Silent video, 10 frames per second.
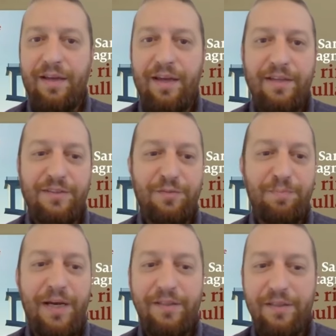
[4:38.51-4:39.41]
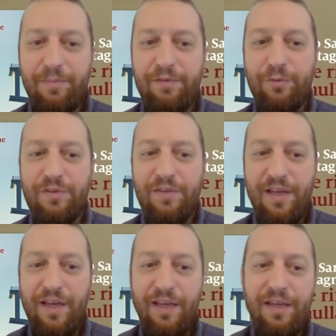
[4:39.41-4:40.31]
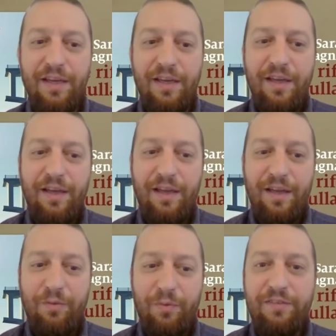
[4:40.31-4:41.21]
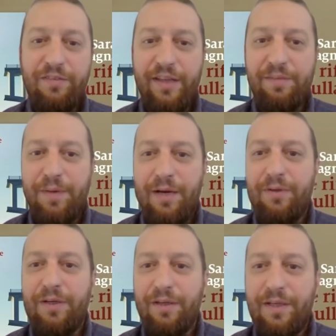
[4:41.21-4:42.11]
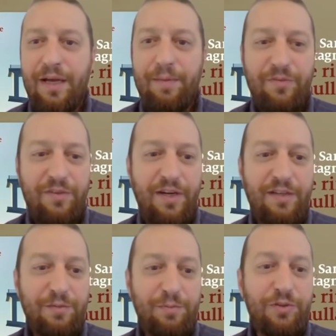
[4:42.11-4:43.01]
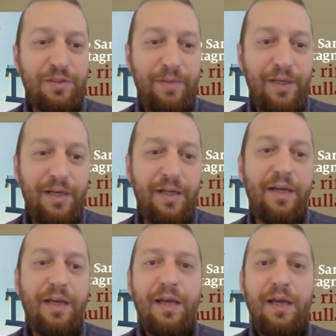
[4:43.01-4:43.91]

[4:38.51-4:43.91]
as Spider-Man would say, with great power comes great responsibility.